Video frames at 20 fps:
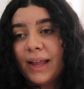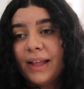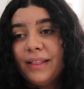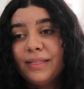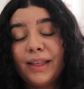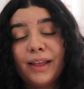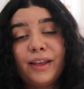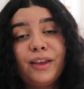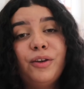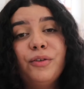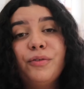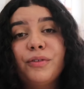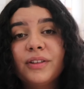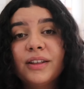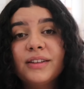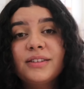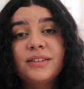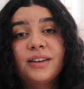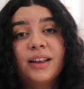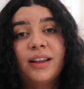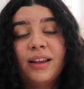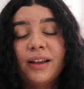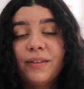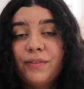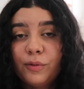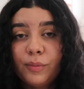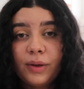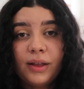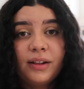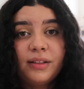And thank you for listening. If
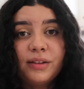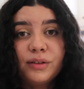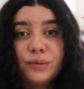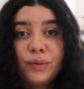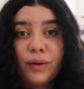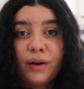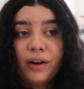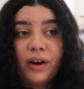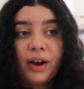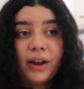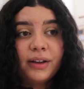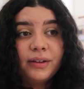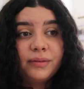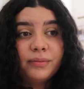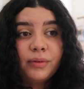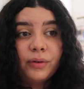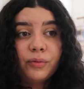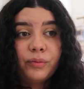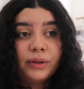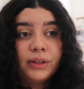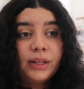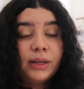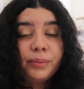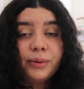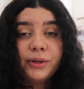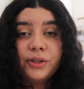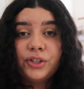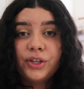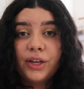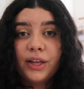you made it this far, I really
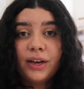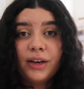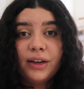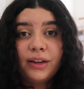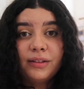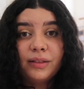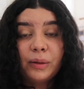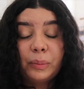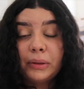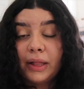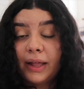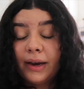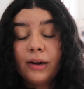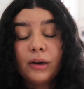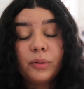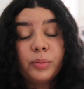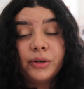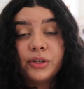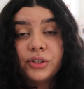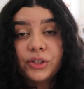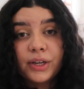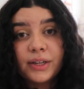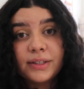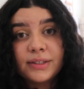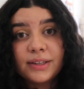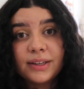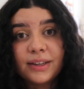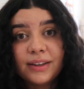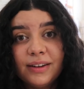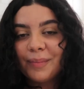appreciate it. The planet appreciates
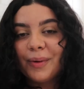it.